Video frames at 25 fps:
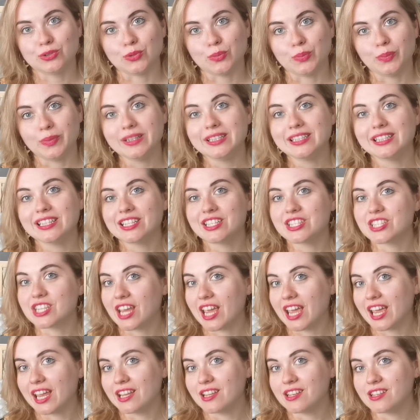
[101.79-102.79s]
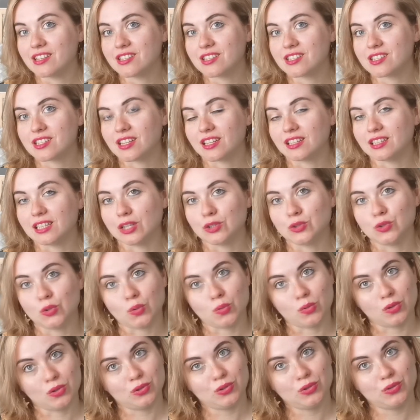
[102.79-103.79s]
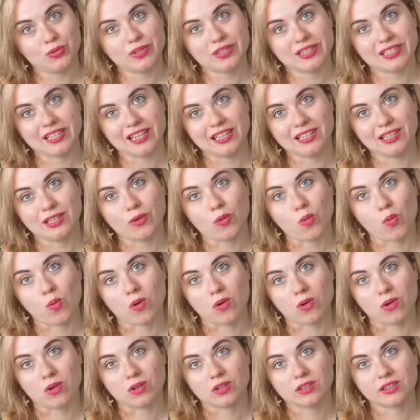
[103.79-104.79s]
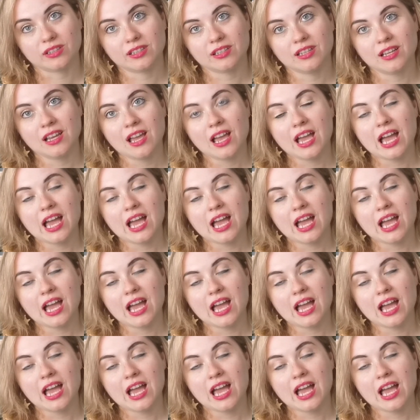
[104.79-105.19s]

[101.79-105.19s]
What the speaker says: to be the change that you want to see in the world.